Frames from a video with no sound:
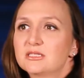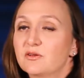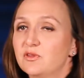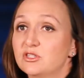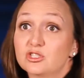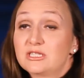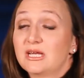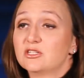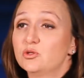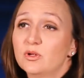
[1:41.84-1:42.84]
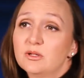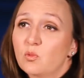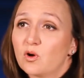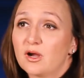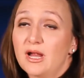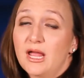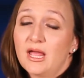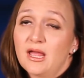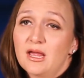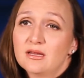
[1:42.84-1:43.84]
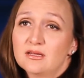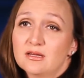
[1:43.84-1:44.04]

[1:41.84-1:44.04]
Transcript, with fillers: stuff that they just can't do anymore. And